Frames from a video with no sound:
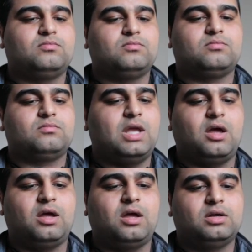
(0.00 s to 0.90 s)
Yeah,
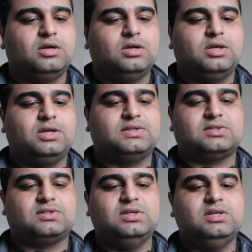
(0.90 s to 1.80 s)

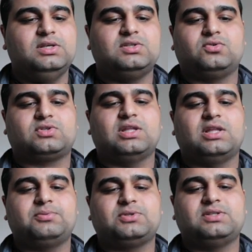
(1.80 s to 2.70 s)
he's easy to skill
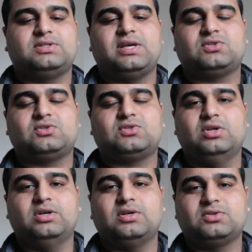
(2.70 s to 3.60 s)
up since he has
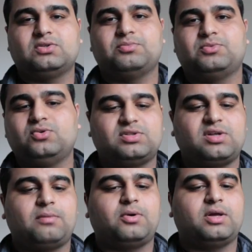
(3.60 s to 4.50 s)
some 2-star
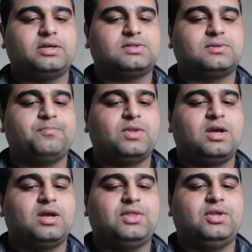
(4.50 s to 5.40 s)
brothers.
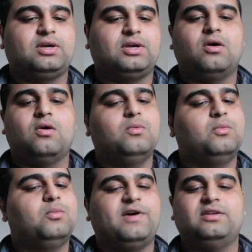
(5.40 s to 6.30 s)
I think go
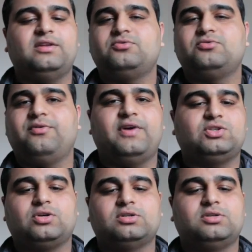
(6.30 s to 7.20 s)
Violent Revenge
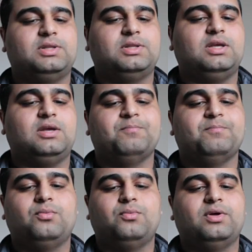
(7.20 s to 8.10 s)
ultimately
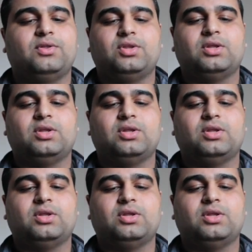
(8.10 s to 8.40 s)
with